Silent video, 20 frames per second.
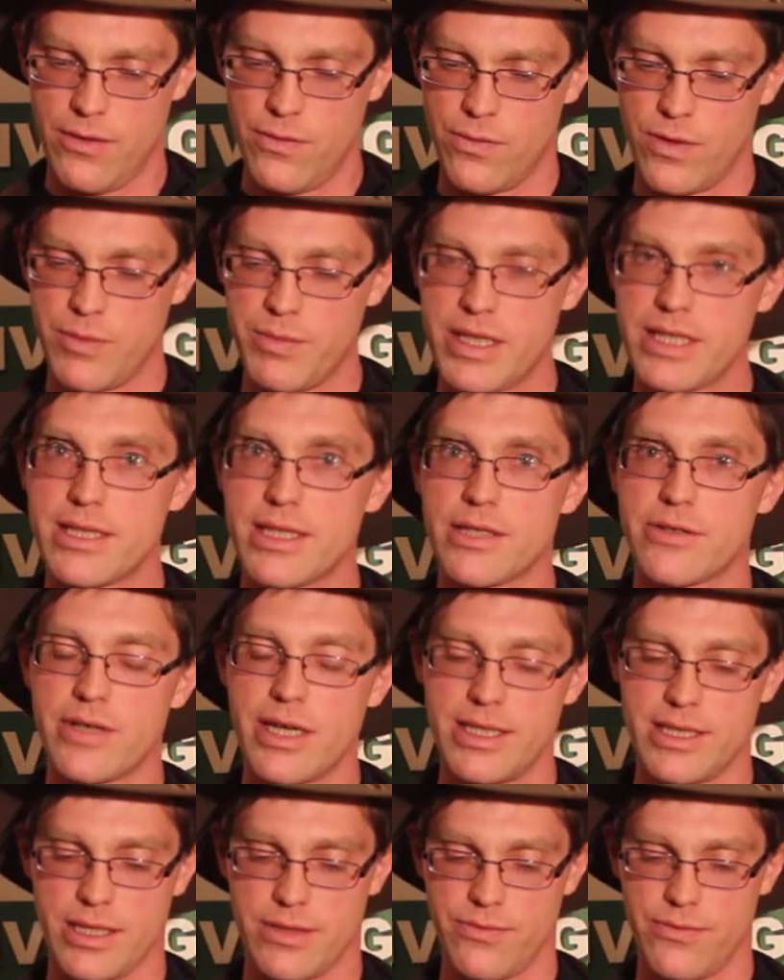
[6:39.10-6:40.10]
We must
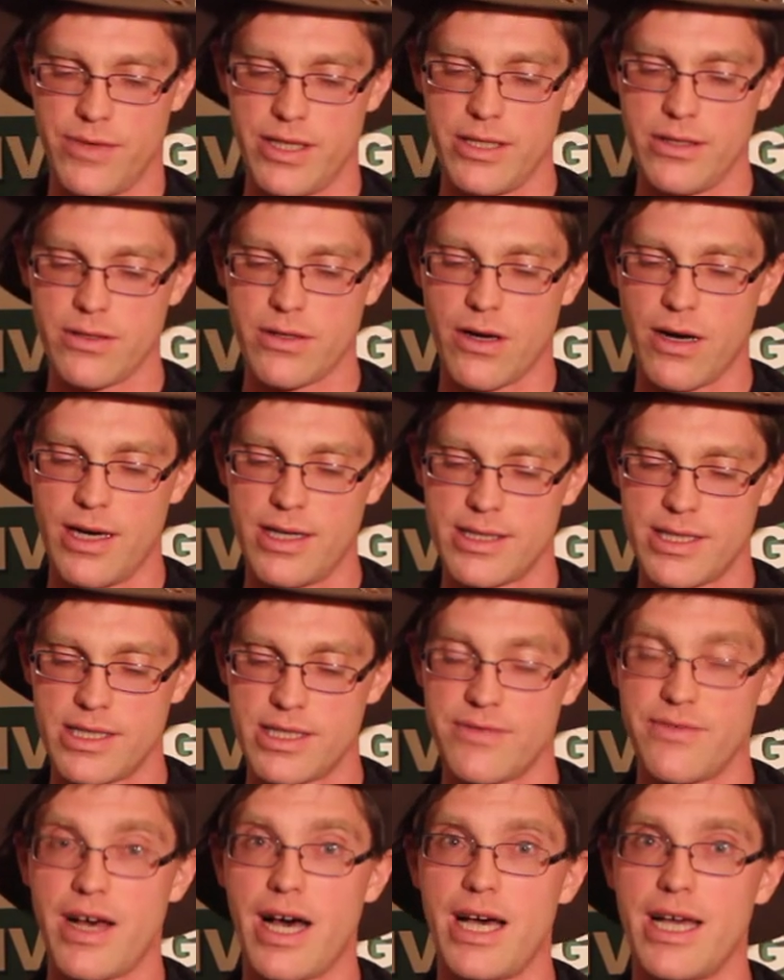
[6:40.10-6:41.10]
address the real
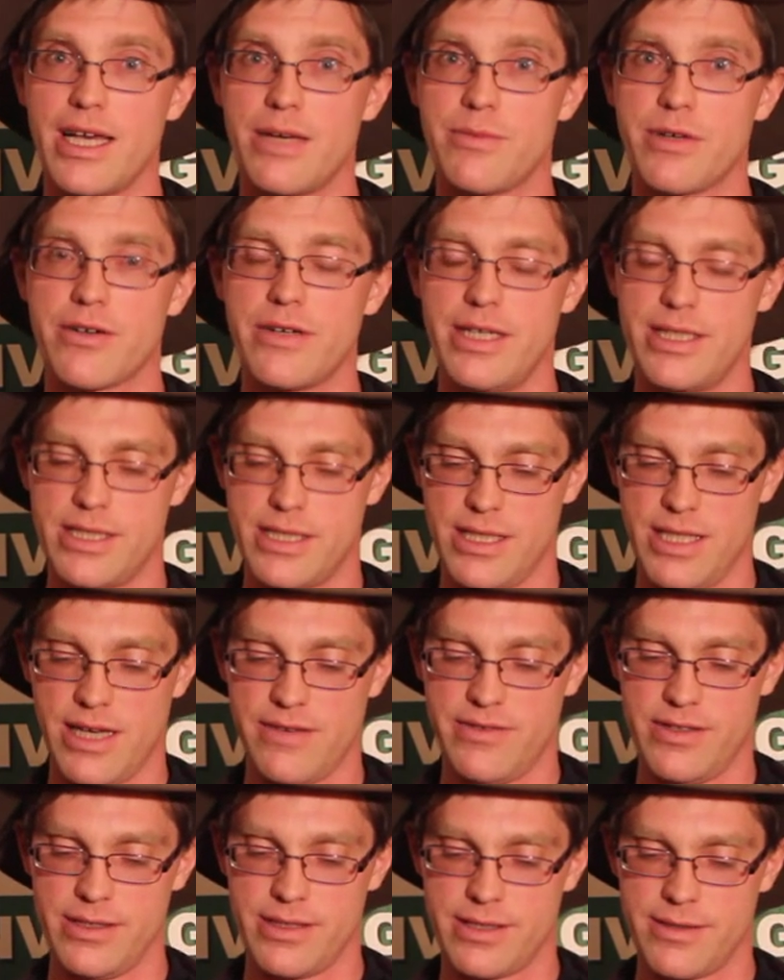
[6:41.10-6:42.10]
causes of high immigration
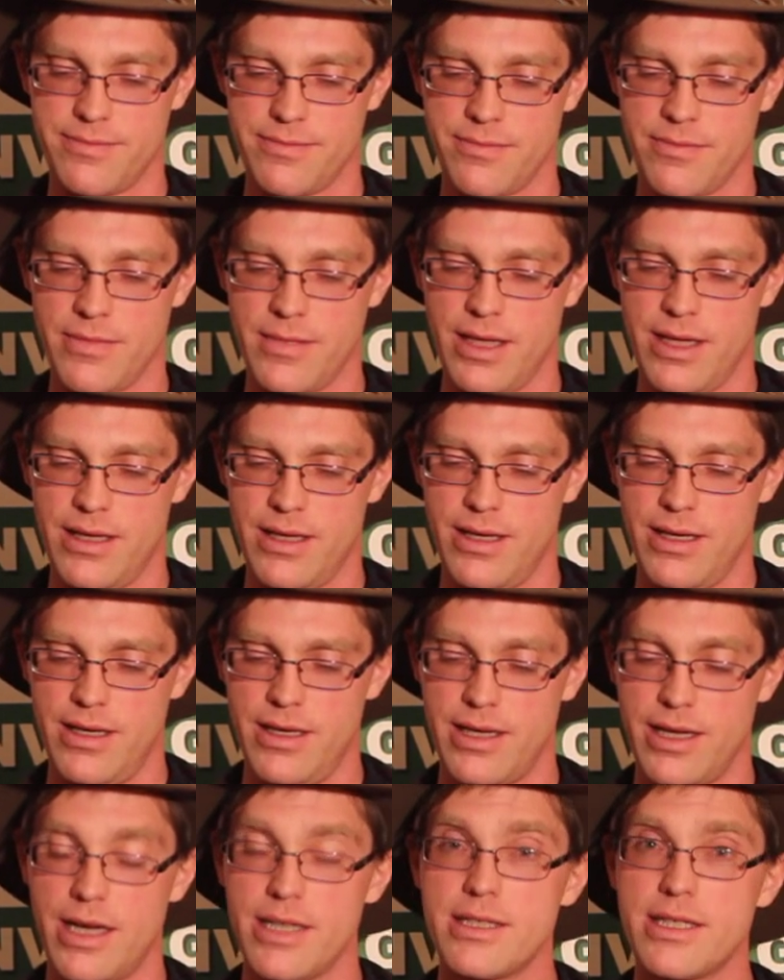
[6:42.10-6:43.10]
levels,
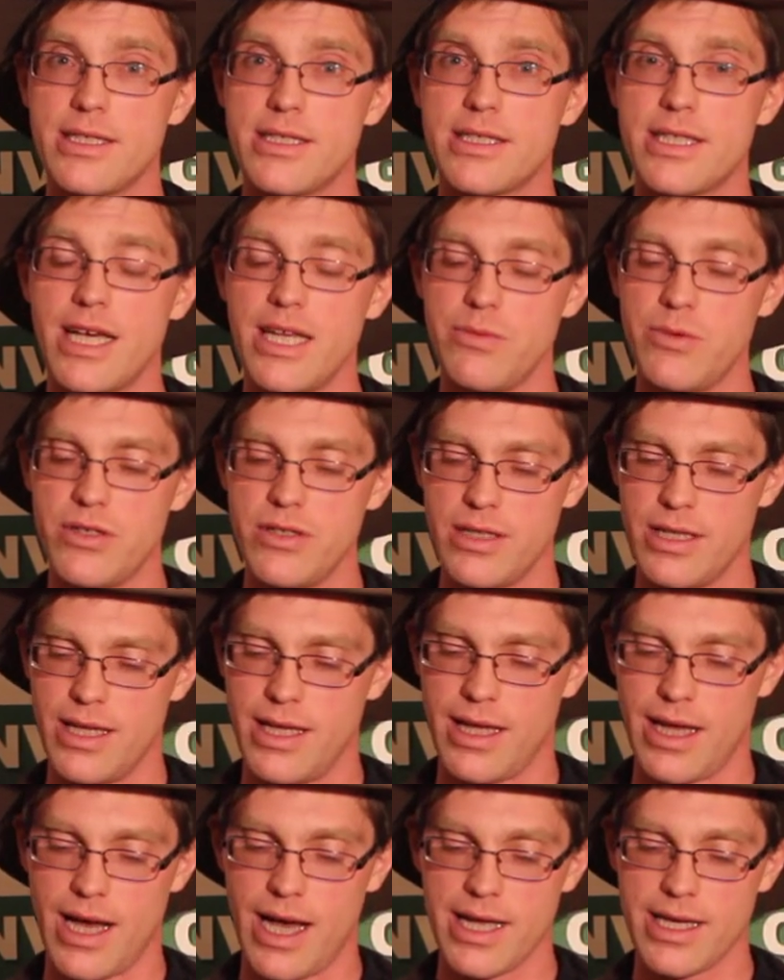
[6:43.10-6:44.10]
an unsustainable
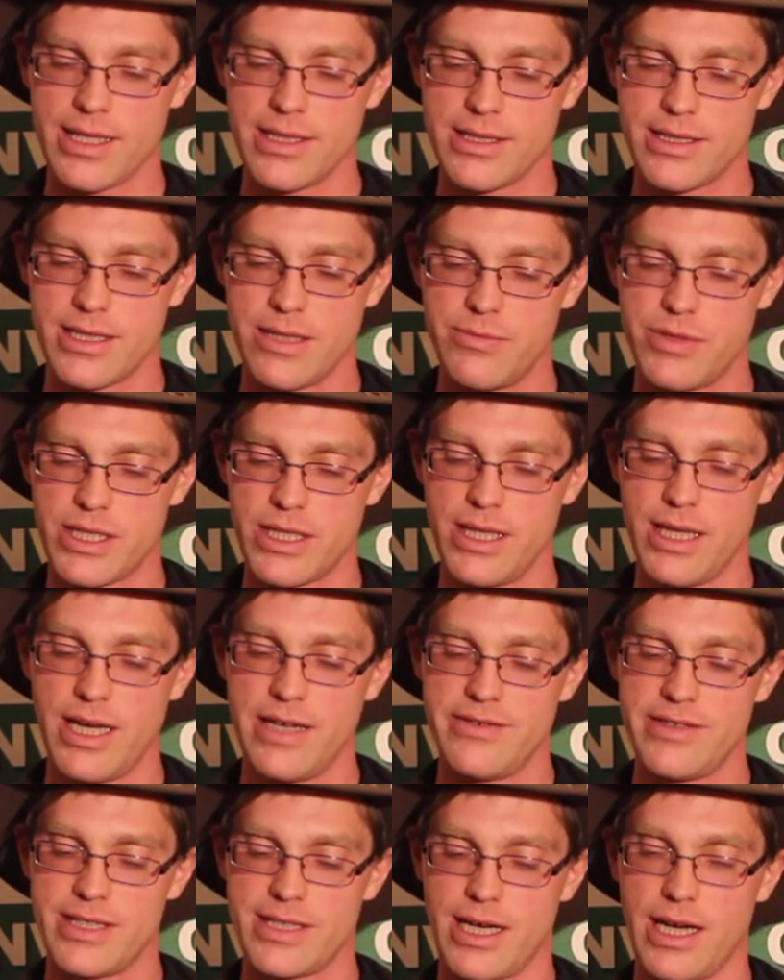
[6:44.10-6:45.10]
high consumption
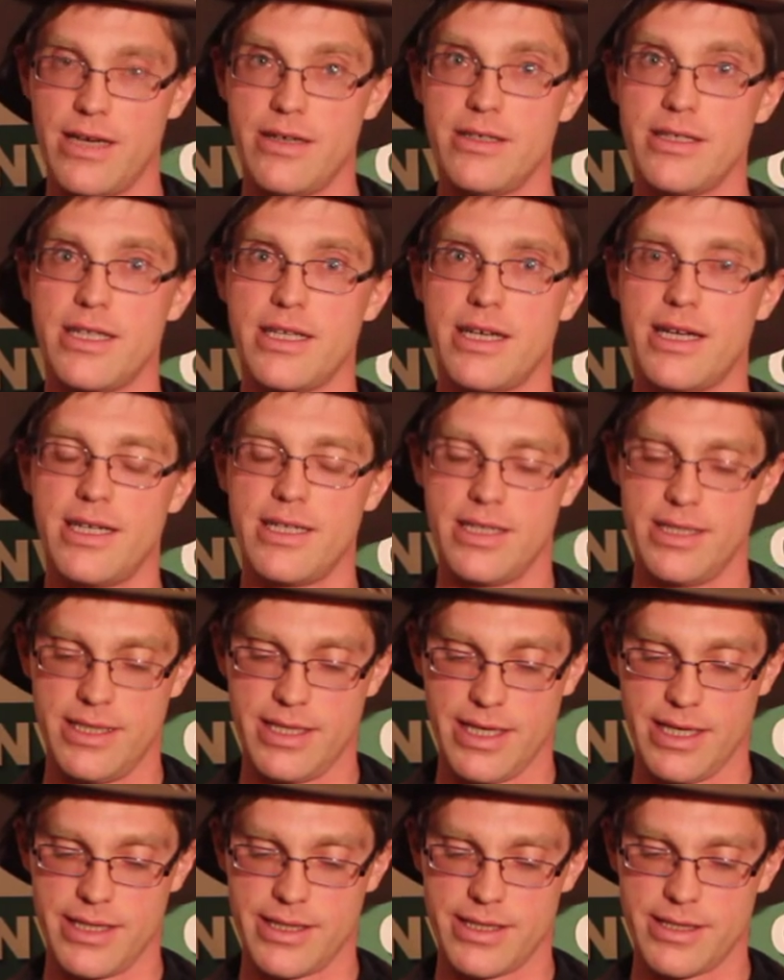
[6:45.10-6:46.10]
lifestyle in the United
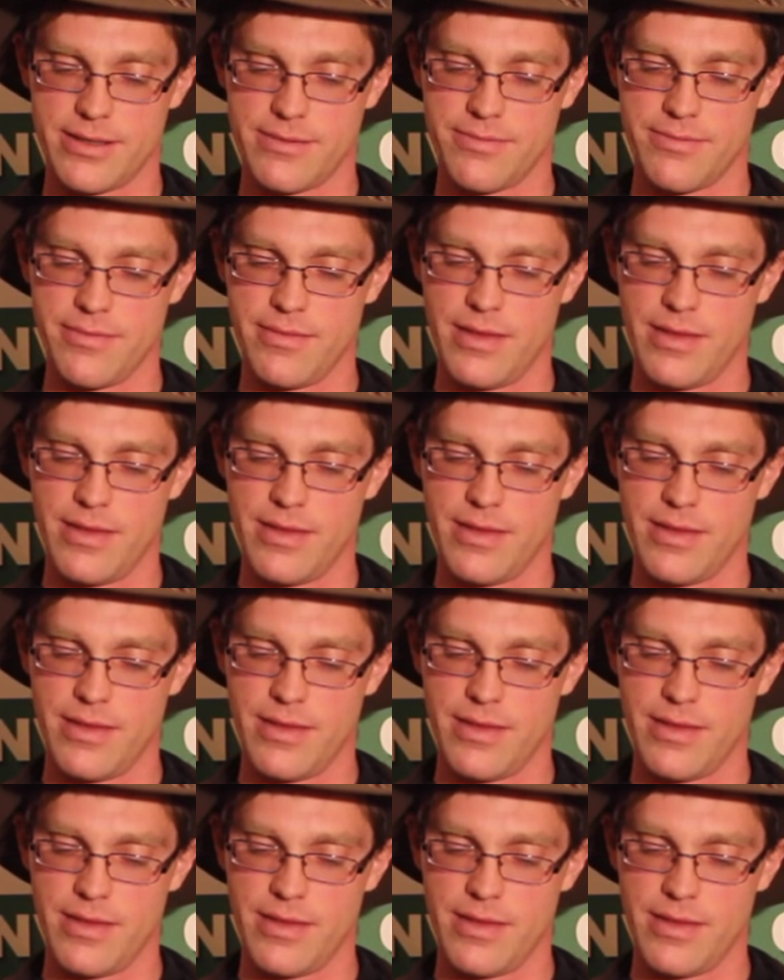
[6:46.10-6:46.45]
States,